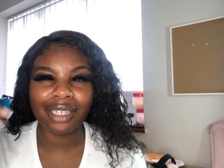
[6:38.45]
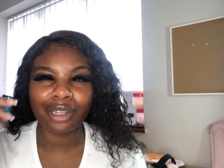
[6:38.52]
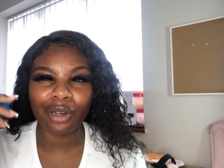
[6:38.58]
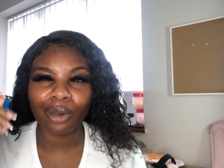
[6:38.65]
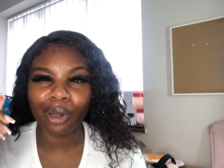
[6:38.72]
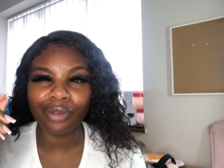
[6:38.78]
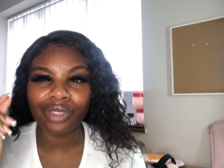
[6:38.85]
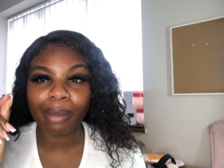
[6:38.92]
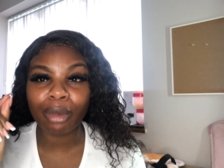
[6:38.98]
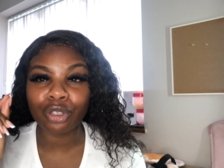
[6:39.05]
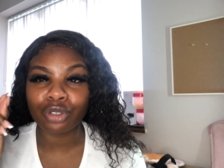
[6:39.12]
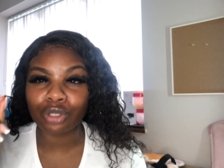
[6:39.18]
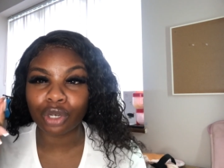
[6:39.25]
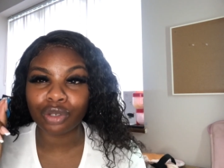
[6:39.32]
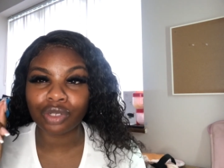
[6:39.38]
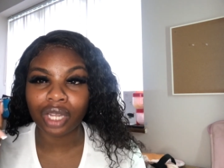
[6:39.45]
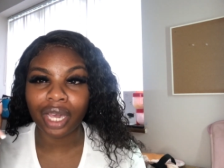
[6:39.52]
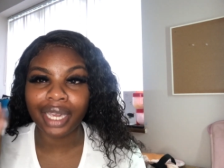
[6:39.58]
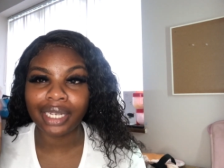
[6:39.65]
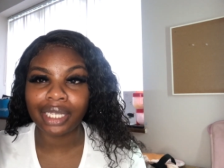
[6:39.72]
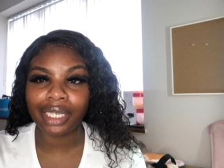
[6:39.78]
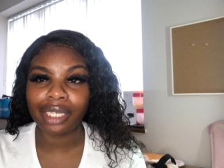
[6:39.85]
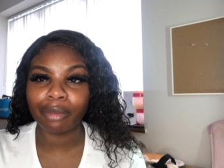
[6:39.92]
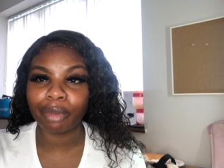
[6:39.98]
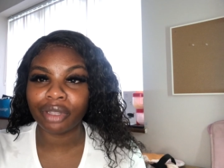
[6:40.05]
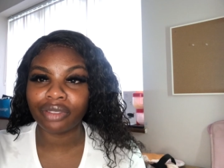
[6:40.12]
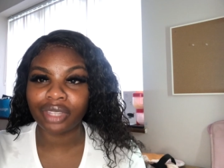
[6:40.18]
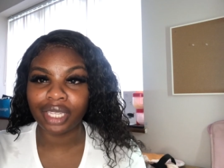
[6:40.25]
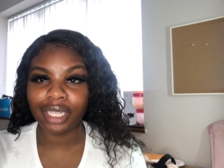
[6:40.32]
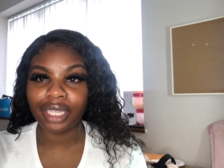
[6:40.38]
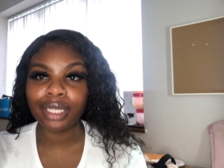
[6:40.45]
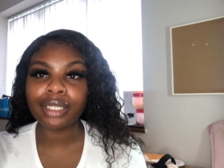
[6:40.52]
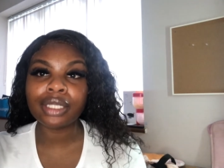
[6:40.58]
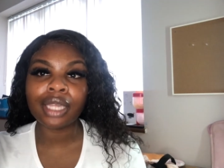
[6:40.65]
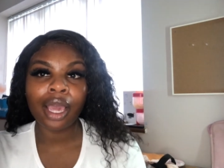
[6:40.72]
A lot of them are so tiny, but this